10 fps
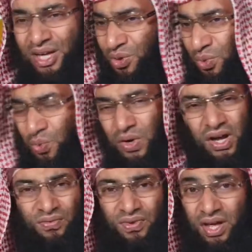and your
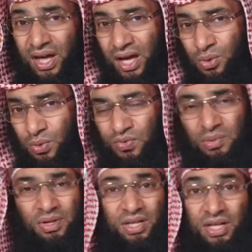wife and your
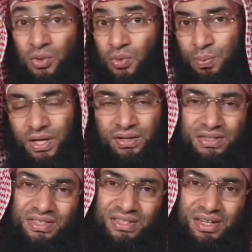family and your
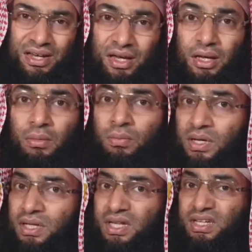parents.
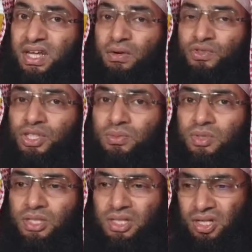But at the Day of
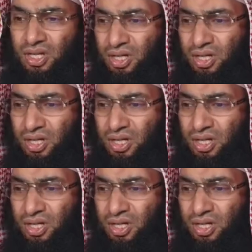Judgment,